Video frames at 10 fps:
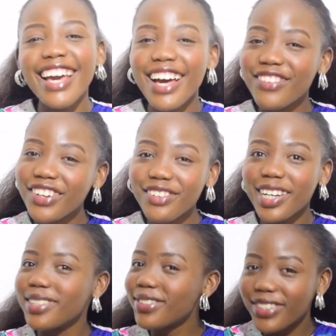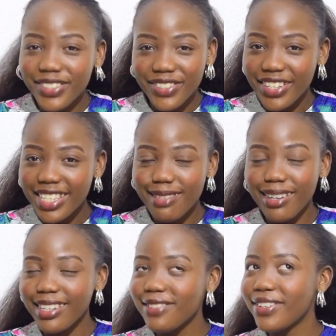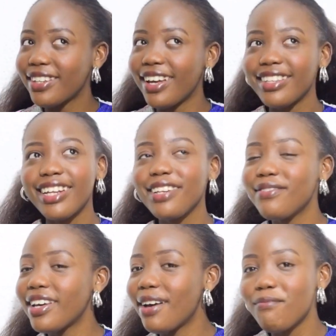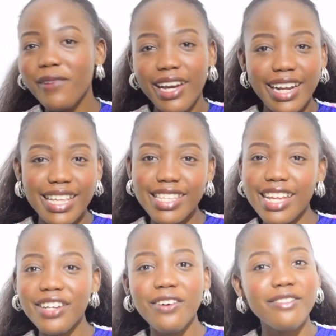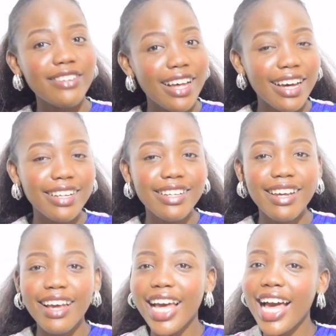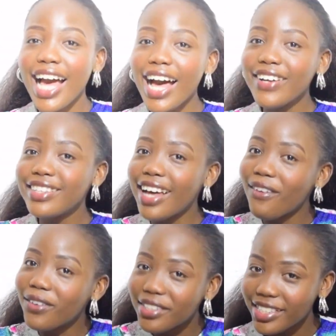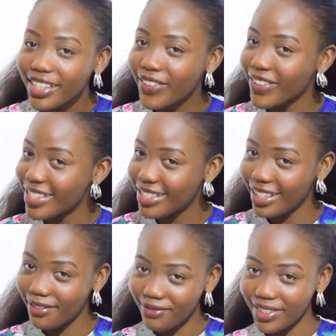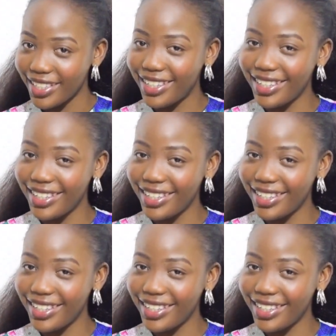I'm talking about forest resources management and you're telling me buying and selling of land. How that one thing concern me?